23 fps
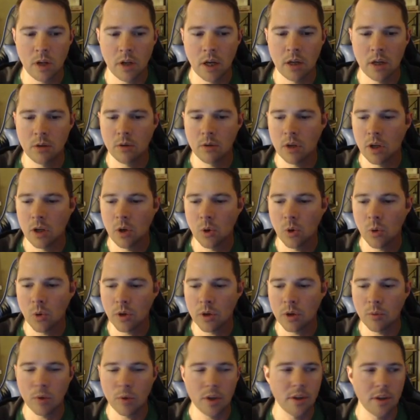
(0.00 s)
I know I
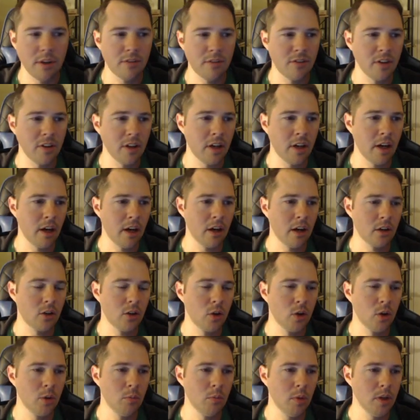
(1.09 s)
loaded with a different
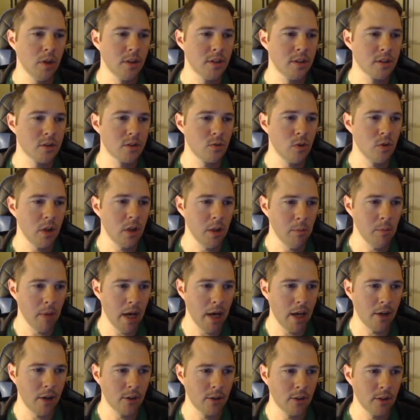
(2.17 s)
character, but it doesn't really
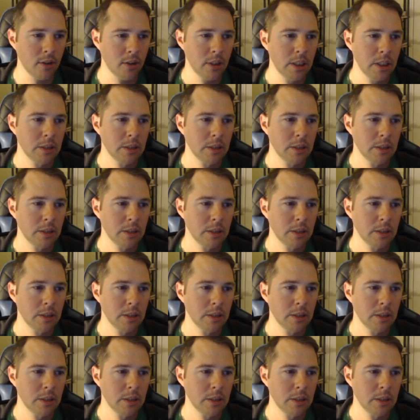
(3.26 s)
matter.